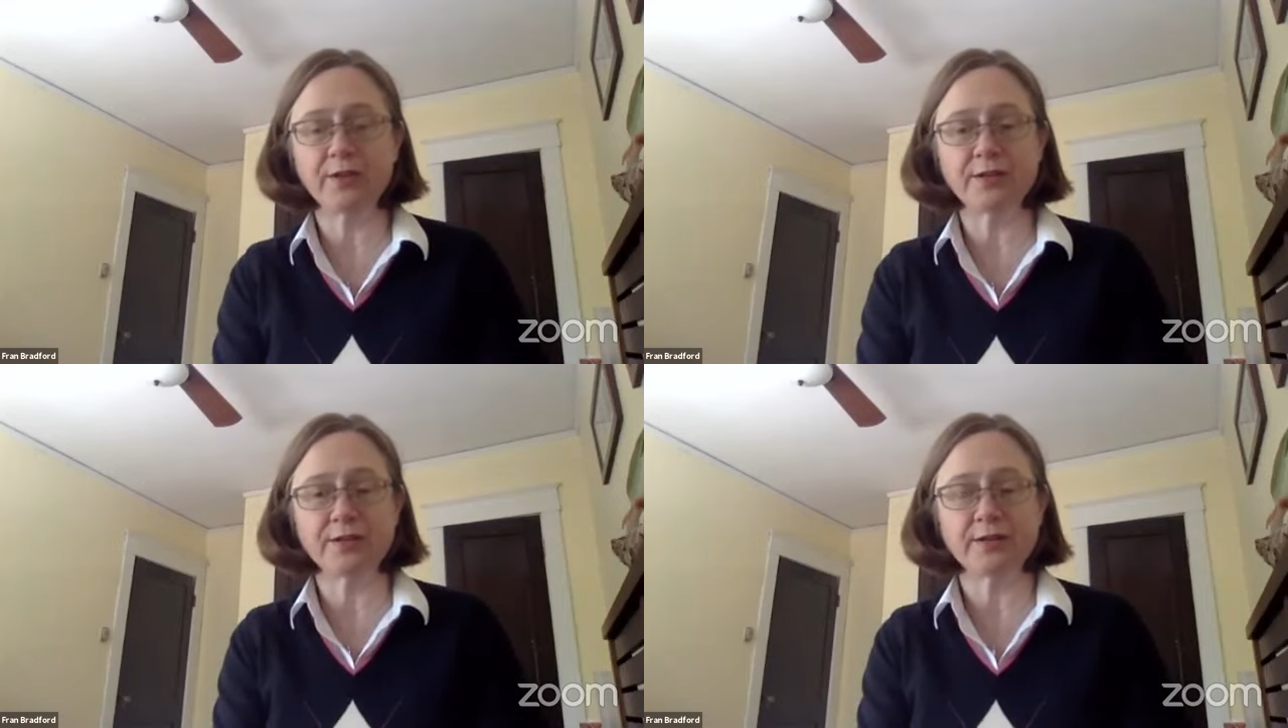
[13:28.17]

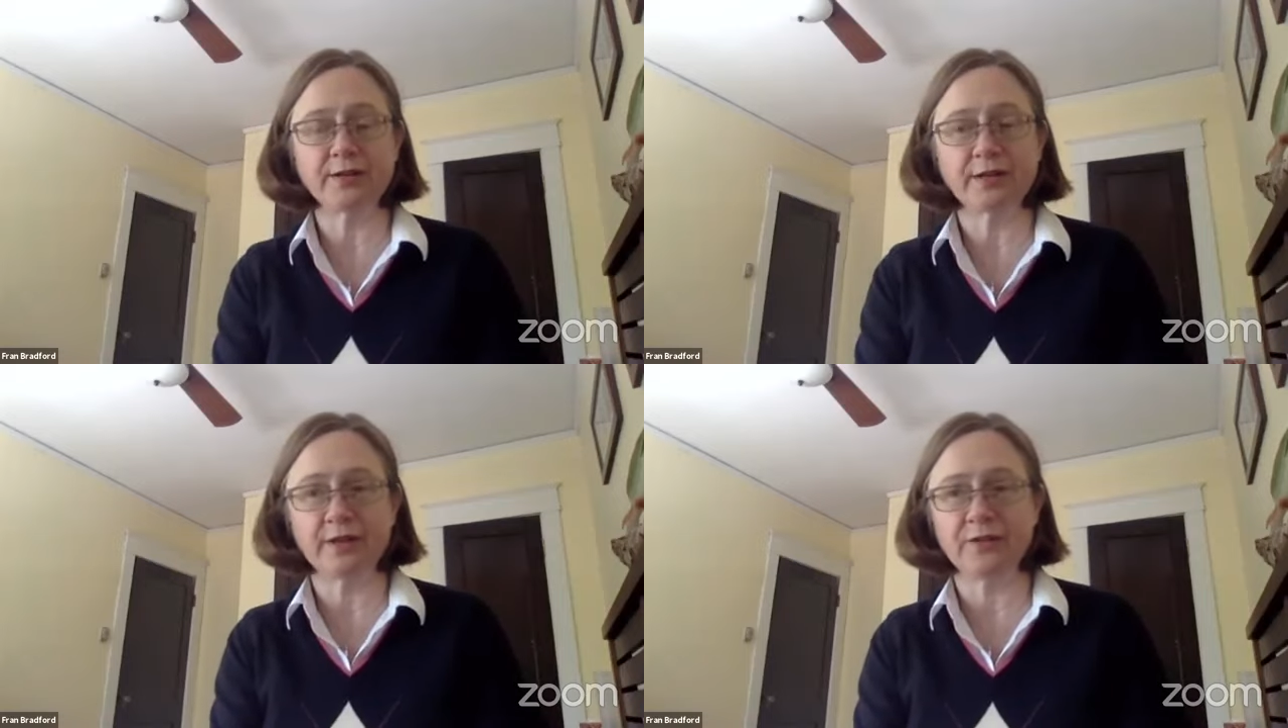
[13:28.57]
the
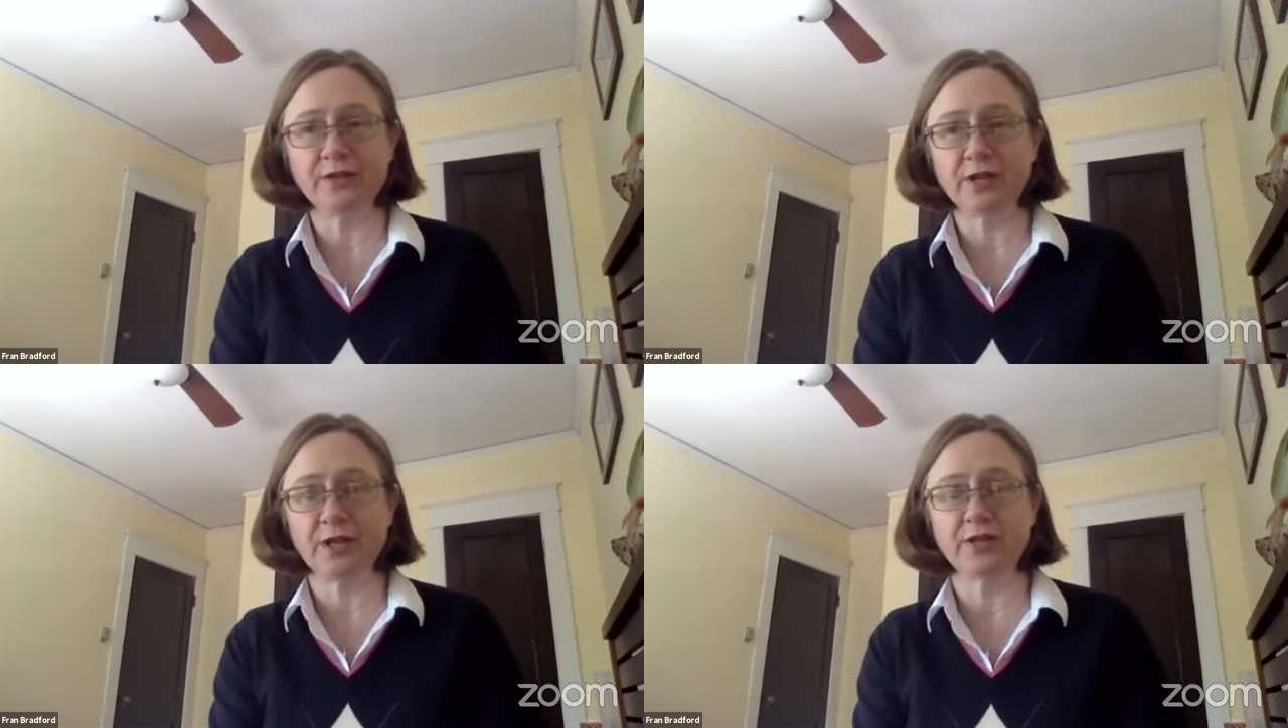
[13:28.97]
Secretary of
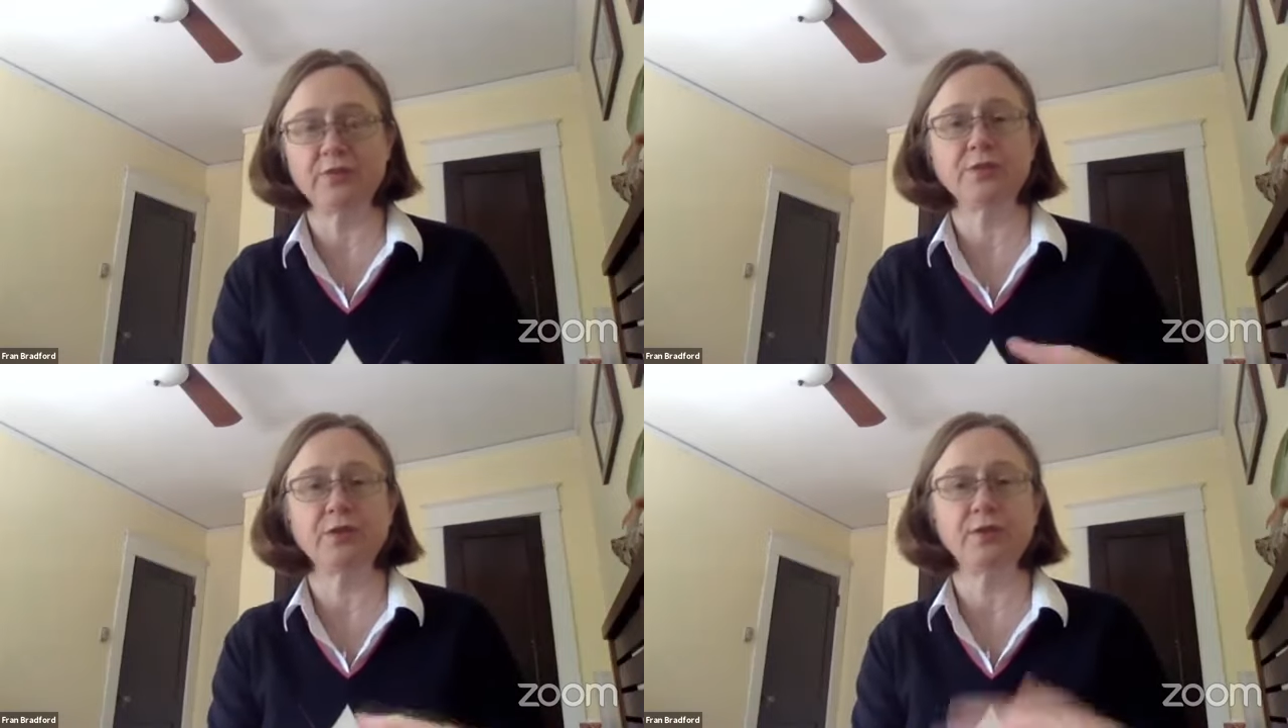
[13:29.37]
Education,
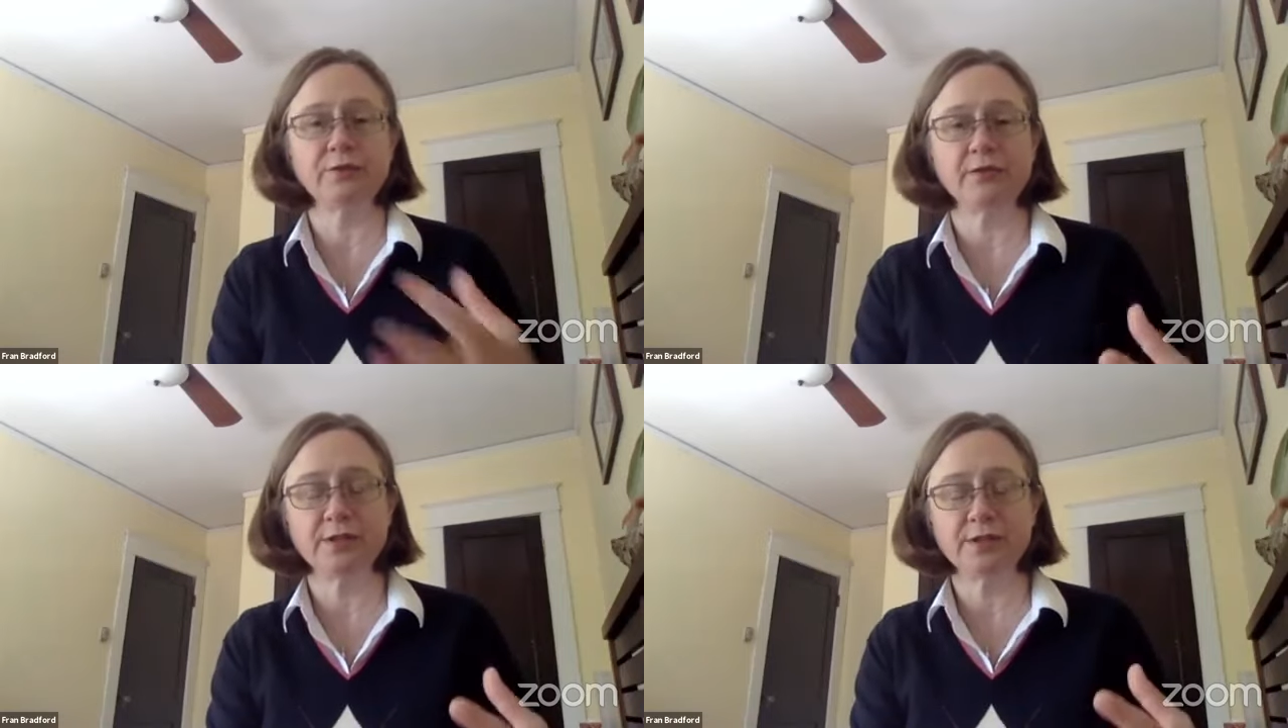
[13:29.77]
was going
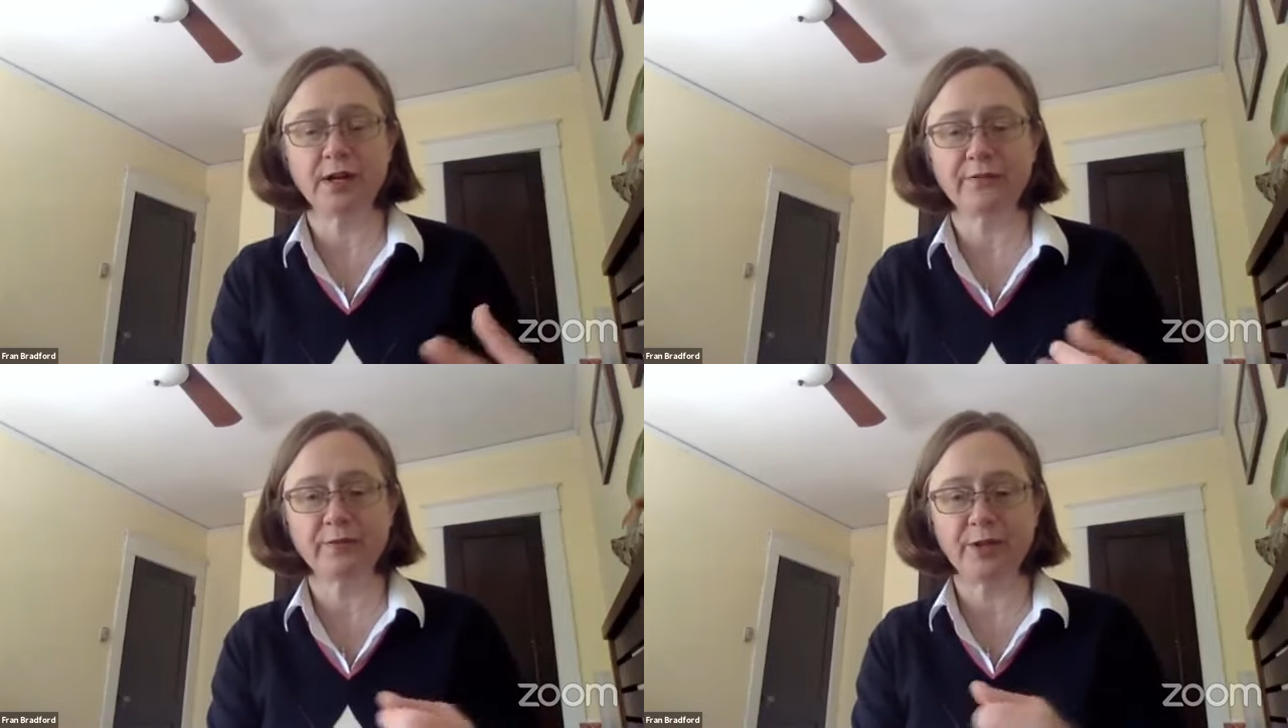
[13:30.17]
through his
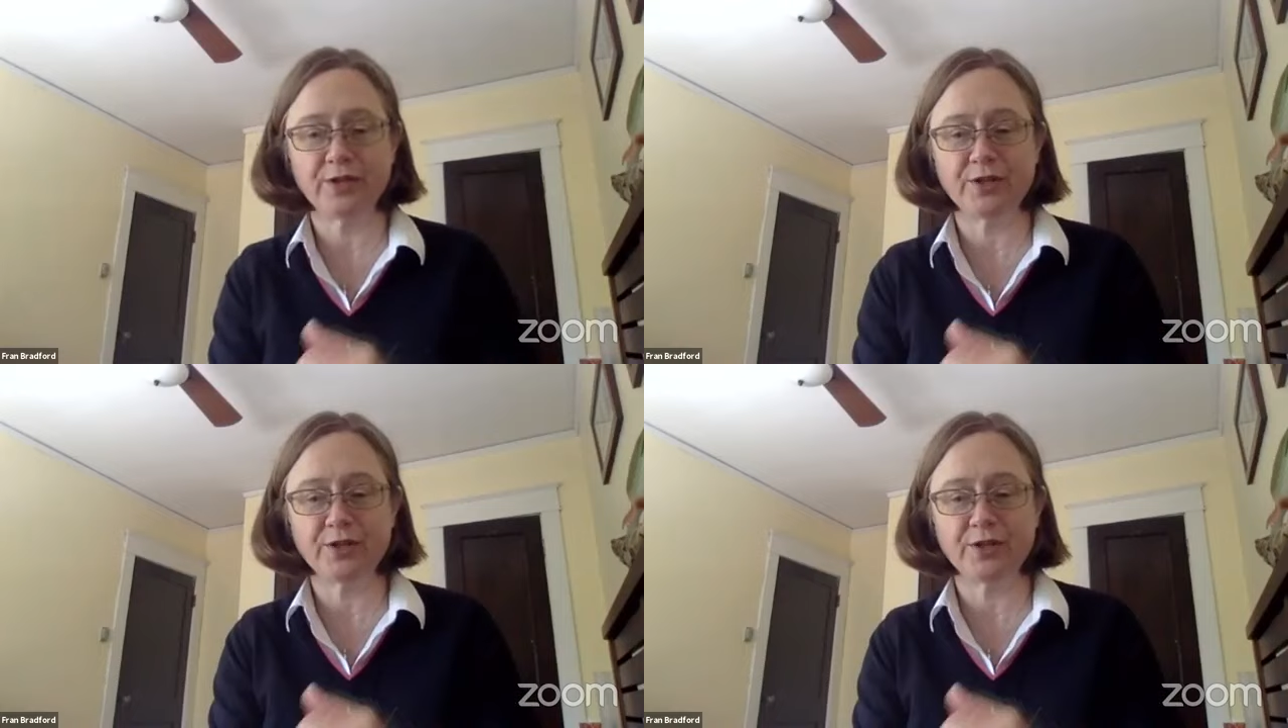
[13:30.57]
confirmation